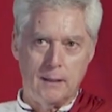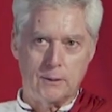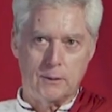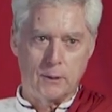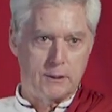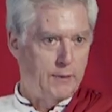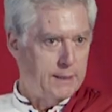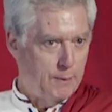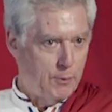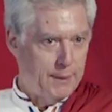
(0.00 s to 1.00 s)
So it's a very
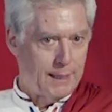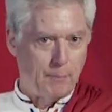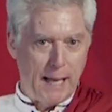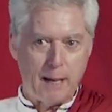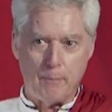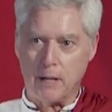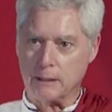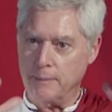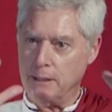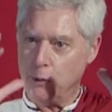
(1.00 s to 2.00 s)
simple thing. Black
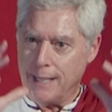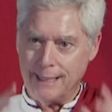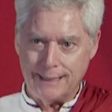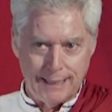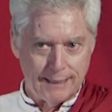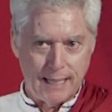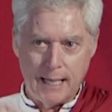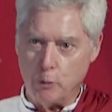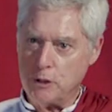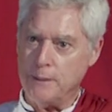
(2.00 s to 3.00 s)
box means you can't see
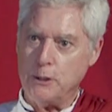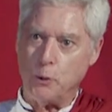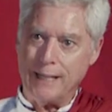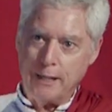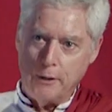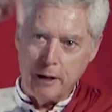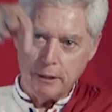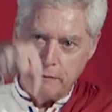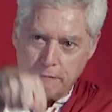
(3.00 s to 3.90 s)
inside, which means you cannot